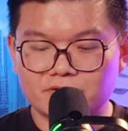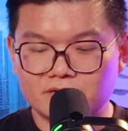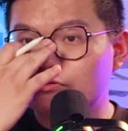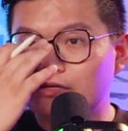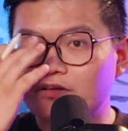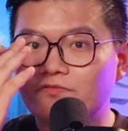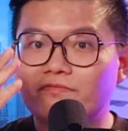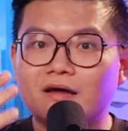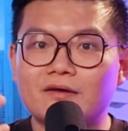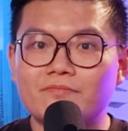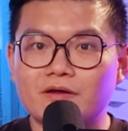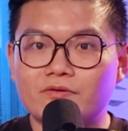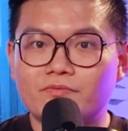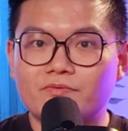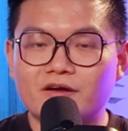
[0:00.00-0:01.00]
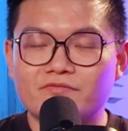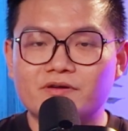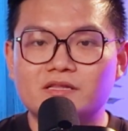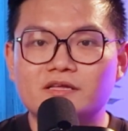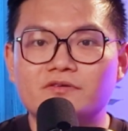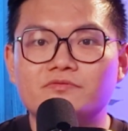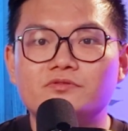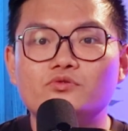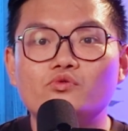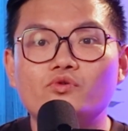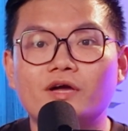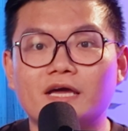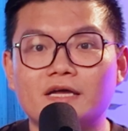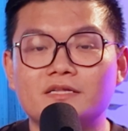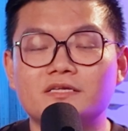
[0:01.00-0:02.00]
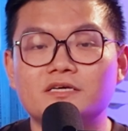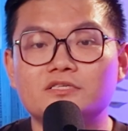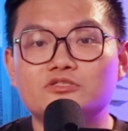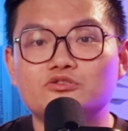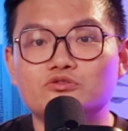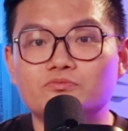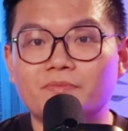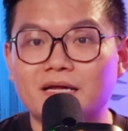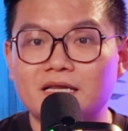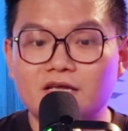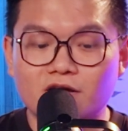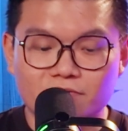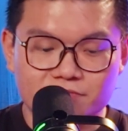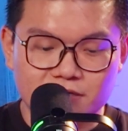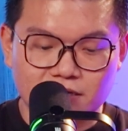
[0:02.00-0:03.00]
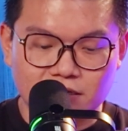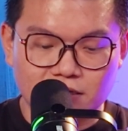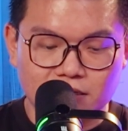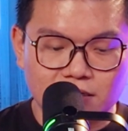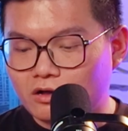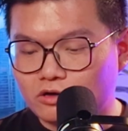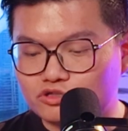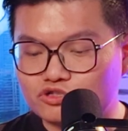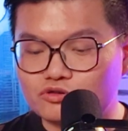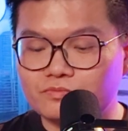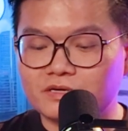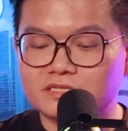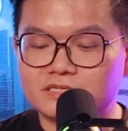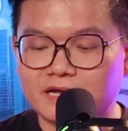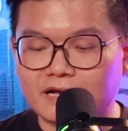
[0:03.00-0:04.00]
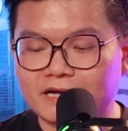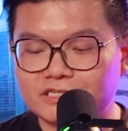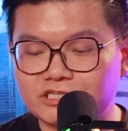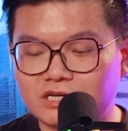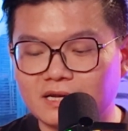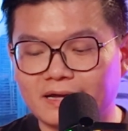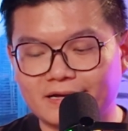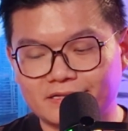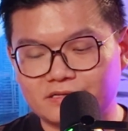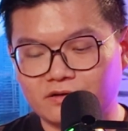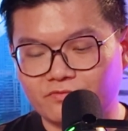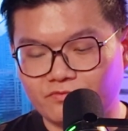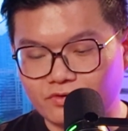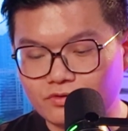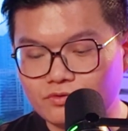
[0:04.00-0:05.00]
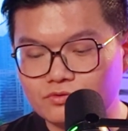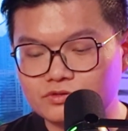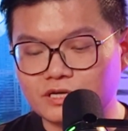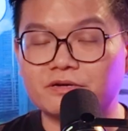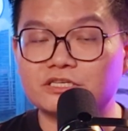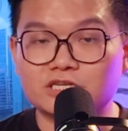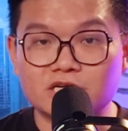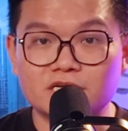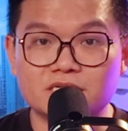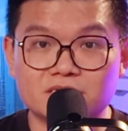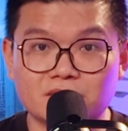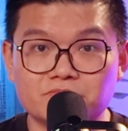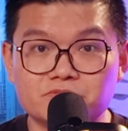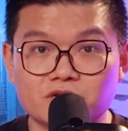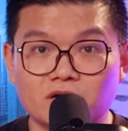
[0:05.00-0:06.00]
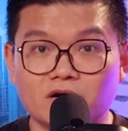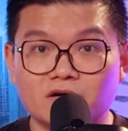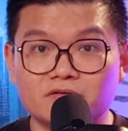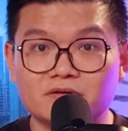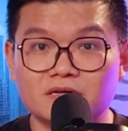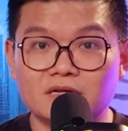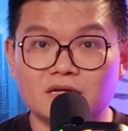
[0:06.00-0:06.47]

So this 5-bed with private lift do cater to many of the consumers that actually like the views, especially in terms of